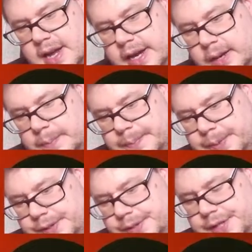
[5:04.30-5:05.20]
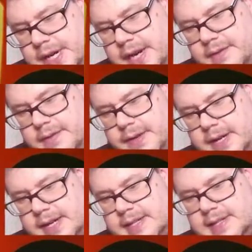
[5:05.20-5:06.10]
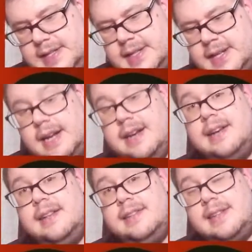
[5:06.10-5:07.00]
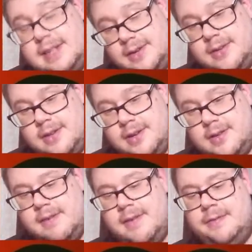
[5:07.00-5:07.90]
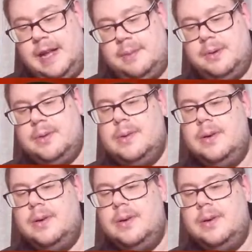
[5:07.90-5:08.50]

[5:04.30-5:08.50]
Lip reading: A boost shape reverse. And a non-holographic flapple.